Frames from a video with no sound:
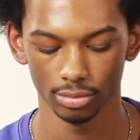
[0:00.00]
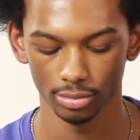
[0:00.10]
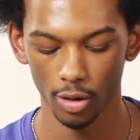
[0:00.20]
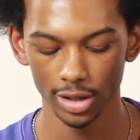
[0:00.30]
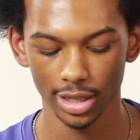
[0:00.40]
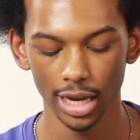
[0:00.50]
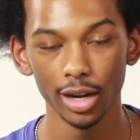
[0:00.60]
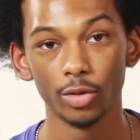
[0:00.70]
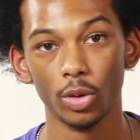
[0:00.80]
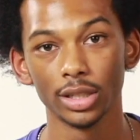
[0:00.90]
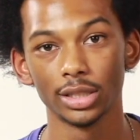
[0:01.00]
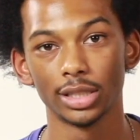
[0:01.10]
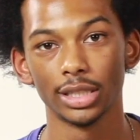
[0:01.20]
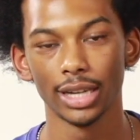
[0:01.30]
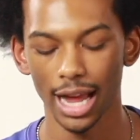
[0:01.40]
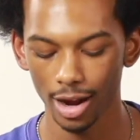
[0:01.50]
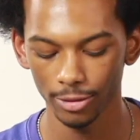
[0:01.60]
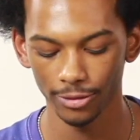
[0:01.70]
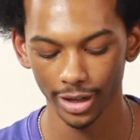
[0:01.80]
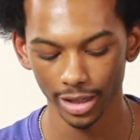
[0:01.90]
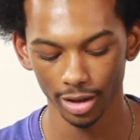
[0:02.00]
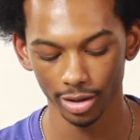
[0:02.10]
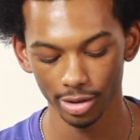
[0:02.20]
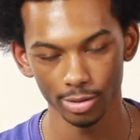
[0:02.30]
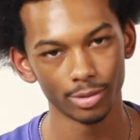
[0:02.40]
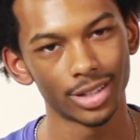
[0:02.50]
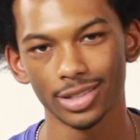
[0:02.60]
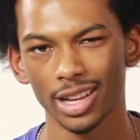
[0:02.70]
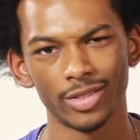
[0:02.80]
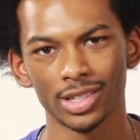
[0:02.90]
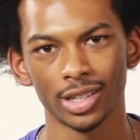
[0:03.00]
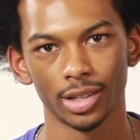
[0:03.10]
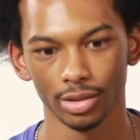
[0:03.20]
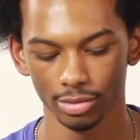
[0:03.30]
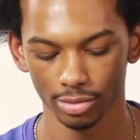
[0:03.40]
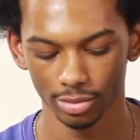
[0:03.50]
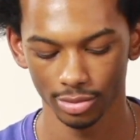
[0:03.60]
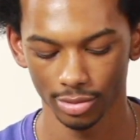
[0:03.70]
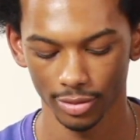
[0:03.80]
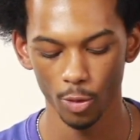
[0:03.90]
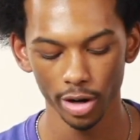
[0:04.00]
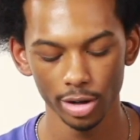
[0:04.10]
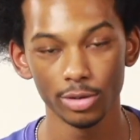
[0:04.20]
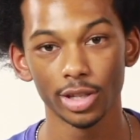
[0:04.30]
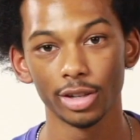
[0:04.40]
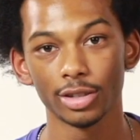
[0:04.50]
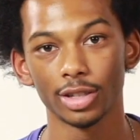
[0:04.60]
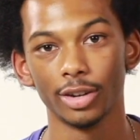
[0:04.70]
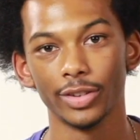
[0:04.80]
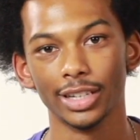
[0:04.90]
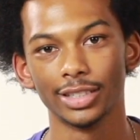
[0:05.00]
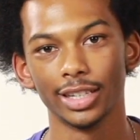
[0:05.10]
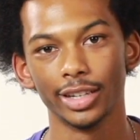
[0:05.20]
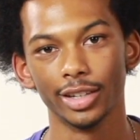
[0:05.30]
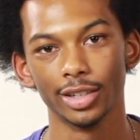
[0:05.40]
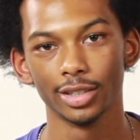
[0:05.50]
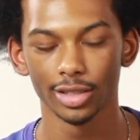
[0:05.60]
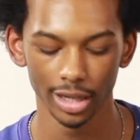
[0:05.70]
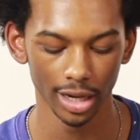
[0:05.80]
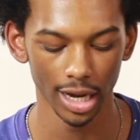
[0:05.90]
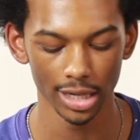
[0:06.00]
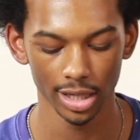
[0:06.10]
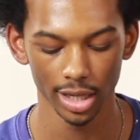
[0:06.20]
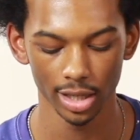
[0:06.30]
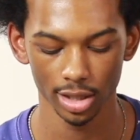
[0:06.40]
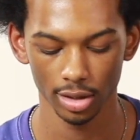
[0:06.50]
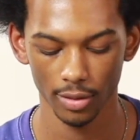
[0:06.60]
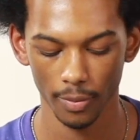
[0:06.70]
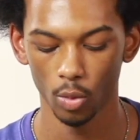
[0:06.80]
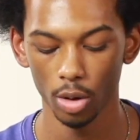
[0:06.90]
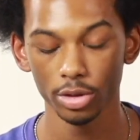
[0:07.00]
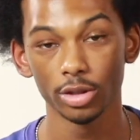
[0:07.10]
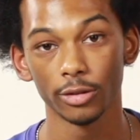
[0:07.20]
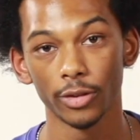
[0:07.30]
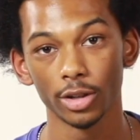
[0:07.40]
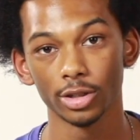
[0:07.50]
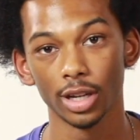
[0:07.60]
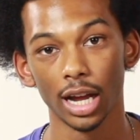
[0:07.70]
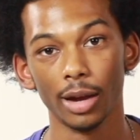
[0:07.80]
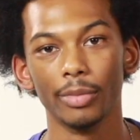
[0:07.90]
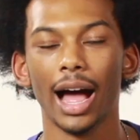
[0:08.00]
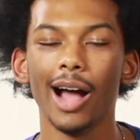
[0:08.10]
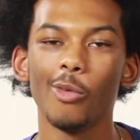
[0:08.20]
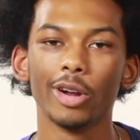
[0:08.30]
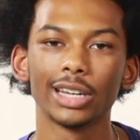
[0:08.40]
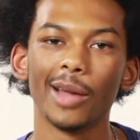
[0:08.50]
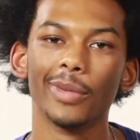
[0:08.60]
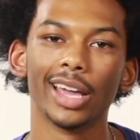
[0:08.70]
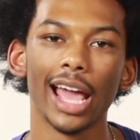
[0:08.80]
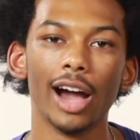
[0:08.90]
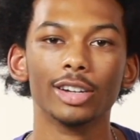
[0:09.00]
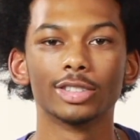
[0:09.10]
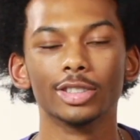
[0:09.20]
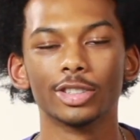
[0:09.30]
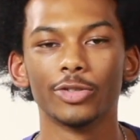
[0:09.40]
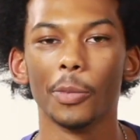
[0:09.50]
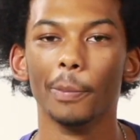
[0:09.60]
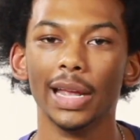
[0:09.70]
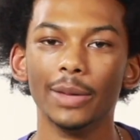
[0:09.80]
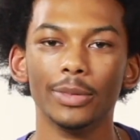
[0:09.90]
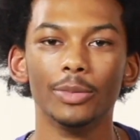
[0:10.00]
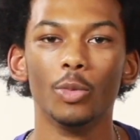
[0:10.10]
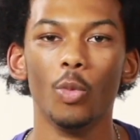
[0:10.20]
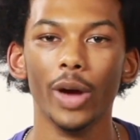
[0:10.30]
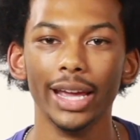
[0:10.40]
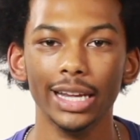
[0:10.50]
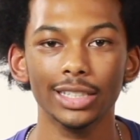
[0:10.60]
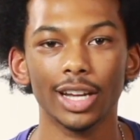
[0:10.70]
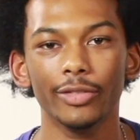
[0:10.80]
On a scale of 1 to 10, how funny are you? 17. Where do you see yourself in 10 years? In God's hands? What was your first job? I worked at McAllister's for minimum wage of